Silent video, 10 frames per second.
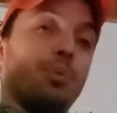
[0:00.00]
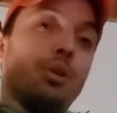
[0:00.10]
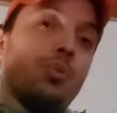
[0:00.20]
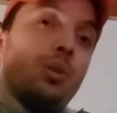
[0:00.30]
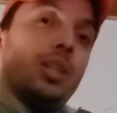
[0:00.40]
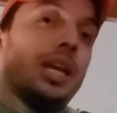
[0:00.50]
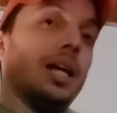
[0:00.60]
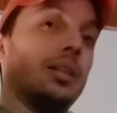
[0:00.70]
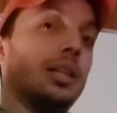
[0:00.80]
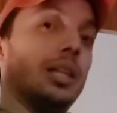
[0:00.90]
the book with the
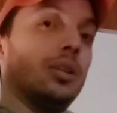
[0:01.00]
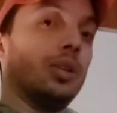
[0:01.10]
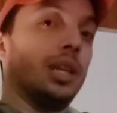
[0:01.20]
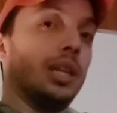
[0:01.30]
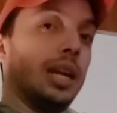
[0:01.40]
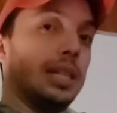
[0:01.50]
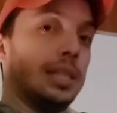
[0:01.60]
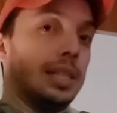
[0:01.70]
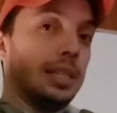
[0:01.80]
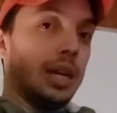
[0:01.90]
calculator like i
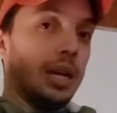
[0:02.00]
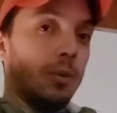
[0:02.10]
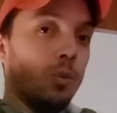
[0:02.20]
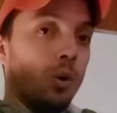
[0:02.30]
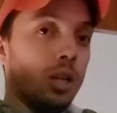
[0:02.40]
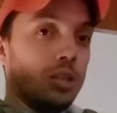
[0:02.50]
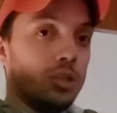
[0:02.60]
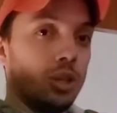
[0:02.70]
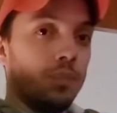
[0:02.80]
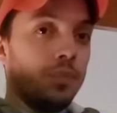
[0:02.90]
did uh,
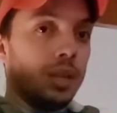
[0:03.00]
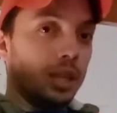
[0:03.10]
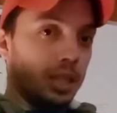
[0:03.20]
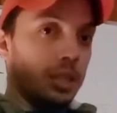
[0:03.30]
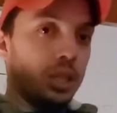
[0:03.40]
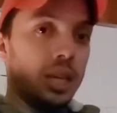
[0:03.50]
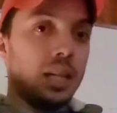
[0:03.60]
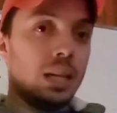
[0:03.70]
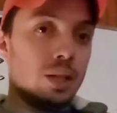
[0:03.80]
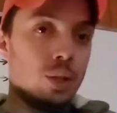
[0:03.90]
once so let's
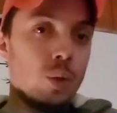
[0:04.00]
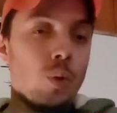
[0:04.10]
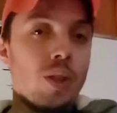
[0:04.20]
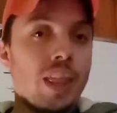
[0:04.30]
get into